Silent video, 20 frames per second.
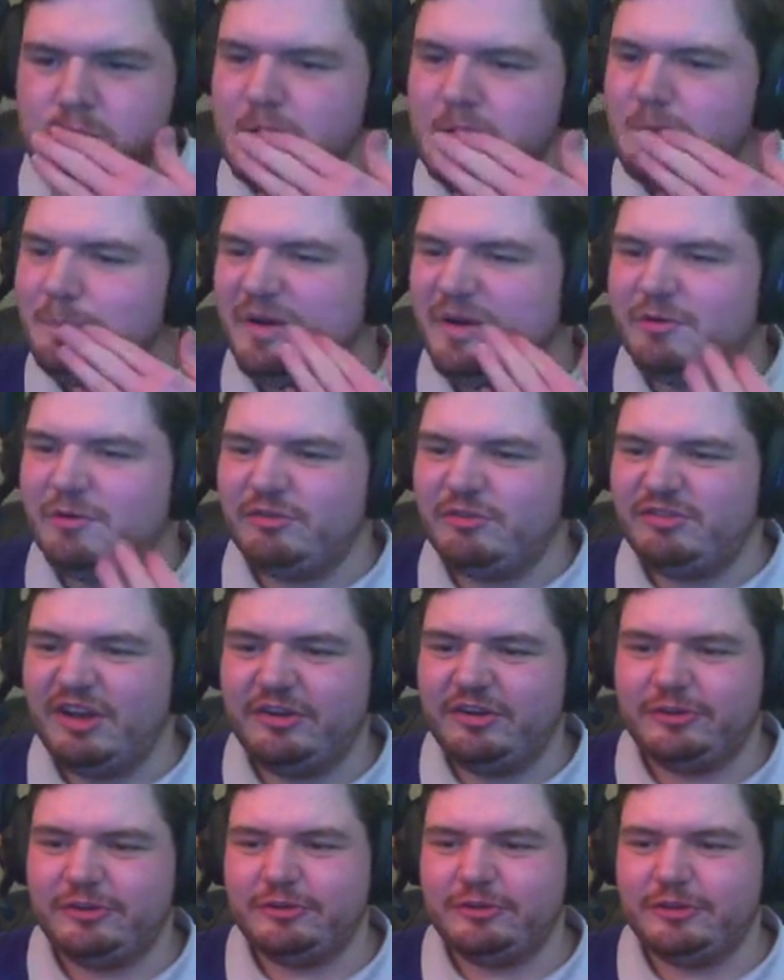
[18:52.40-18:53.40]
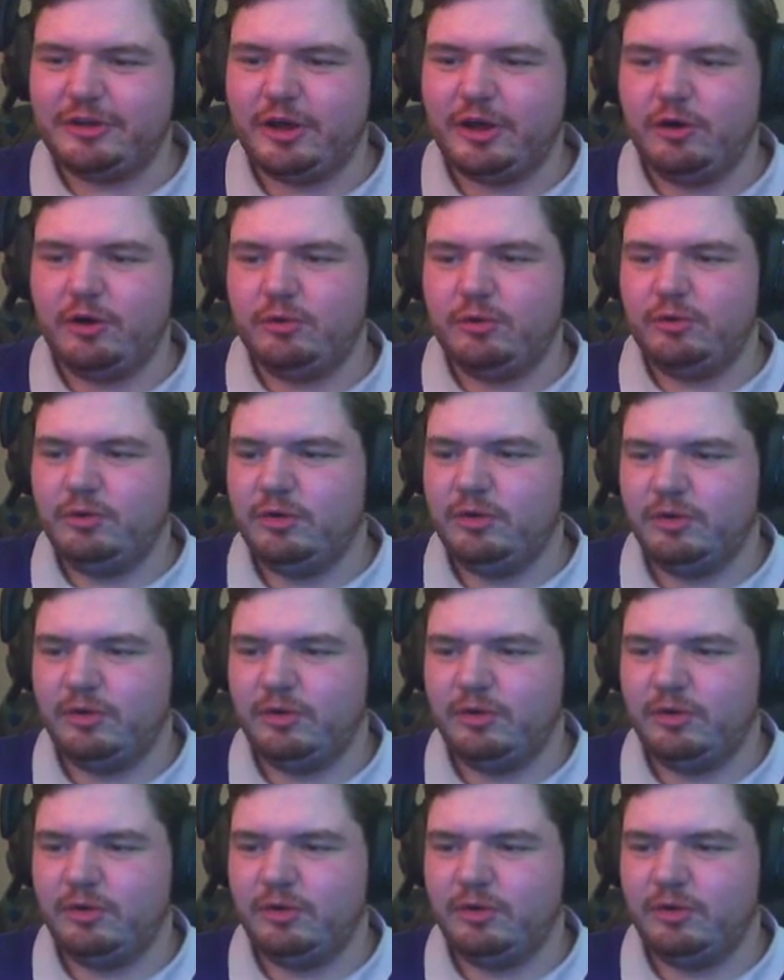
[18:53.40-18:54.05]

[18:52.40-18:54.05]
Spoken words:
a bit of rotation on the go.